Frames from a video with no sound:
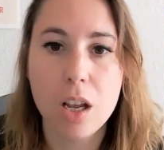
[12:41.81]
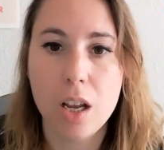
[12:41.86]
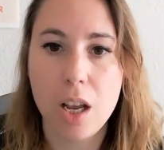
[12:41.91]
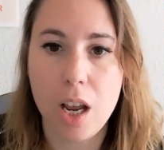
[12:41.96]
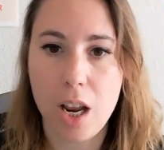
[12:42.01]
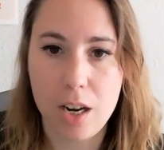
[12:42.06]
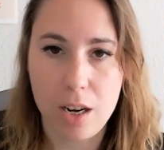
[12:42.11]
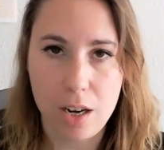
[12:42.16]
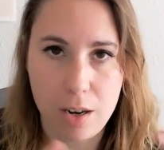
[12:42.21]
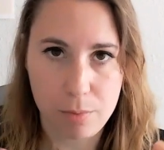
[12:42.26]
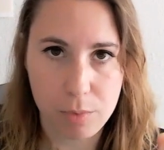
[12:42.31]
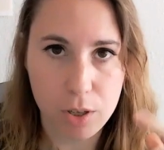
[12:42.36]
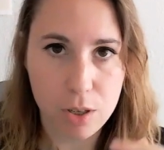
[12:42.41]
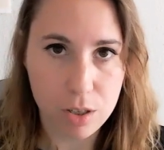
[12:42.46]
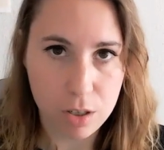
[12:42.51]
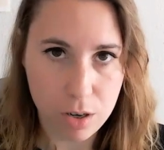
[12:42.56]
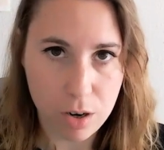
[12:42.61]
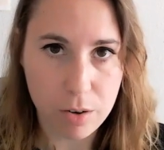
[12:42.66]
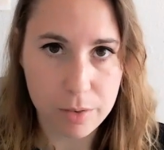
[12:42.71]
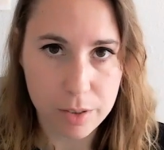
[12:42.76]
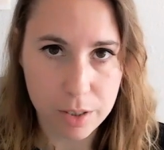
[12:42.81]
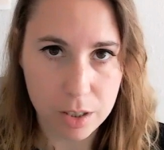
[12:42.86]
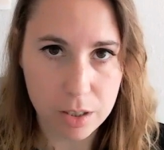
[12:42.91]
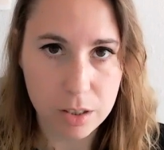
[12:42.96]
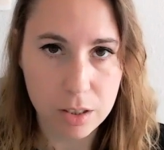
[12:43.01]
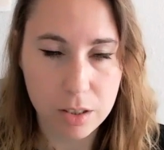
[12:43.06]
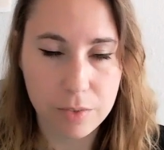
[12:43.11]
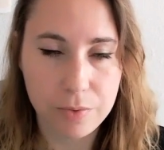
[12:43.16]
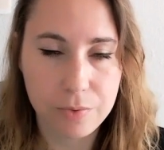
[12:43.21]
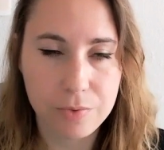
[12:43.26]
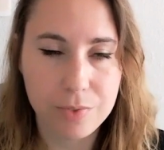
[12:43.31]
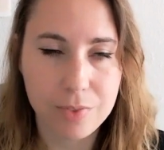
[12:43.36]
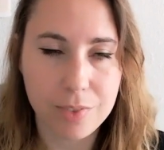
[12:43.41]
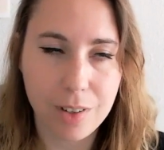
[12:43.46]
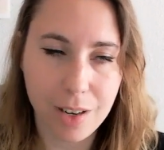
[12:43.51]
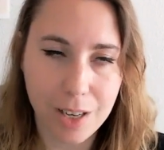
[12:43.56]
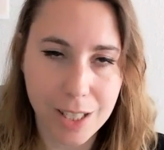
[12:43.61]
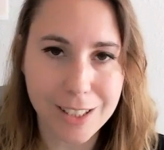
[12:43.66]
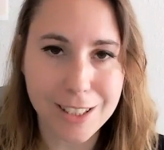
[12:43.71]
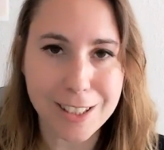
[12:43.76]
and I'm going to cover
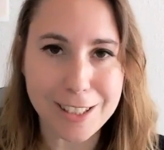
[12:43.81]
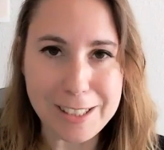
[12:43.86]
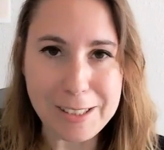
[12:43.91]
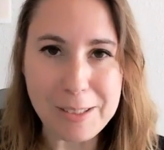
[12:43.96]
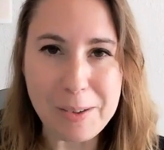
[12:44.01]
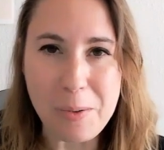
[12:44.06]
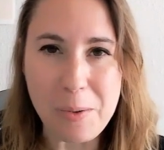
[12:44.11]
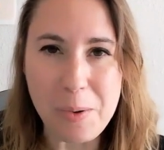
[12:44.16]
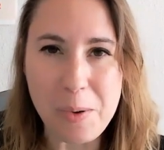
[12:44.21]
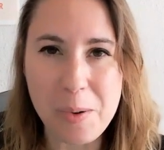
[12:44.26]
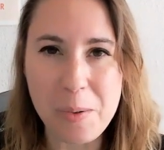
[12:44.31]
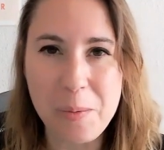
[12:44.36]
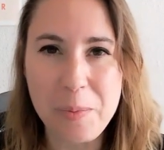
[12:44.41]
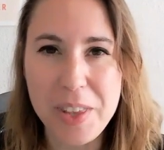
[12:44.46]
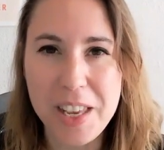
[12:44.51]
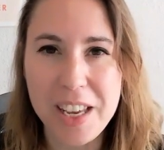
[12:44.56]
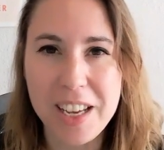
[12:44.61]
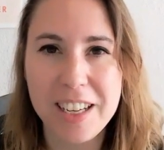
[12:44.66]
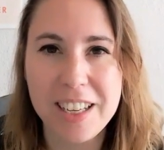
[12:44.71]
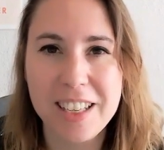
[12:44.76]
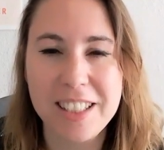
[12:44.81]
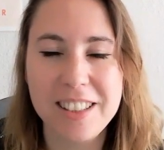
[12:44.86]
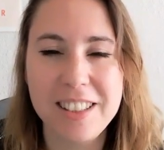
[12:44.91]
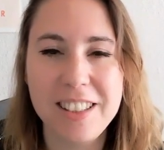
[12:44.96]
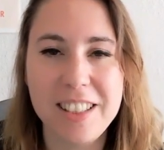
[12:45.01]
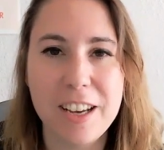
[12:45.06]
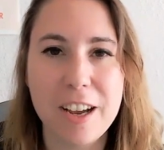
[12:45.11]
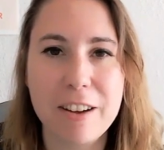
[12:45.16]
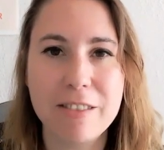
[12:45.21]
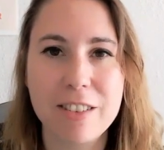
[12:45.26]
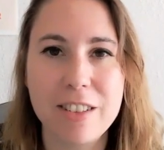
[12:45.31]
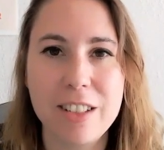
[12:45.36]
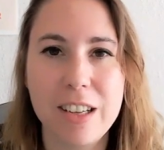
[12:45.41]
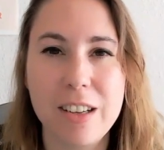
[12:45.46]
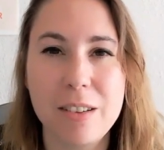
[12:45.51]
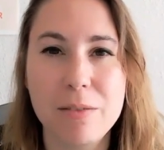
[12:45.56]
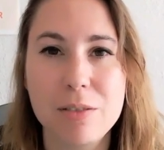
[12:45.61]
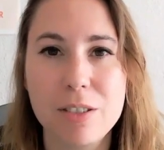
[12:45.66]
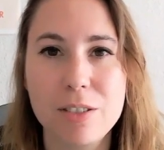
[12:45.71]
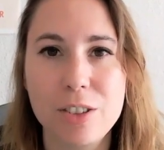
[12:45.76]
later the
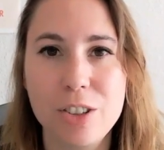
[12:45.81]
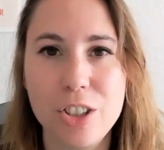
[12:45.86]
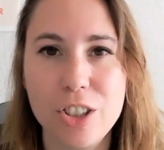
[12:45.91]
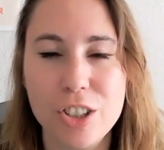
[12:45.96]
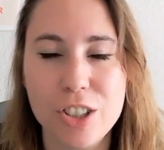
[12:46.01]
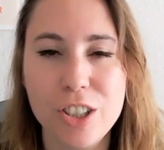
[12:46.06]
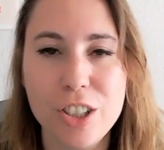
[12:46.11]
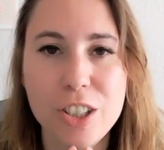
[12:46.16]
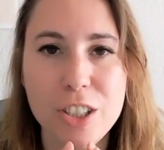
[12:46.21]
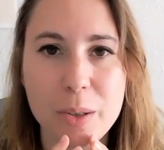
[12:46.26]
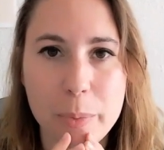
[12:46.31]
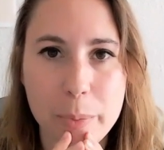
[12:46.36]
evolution.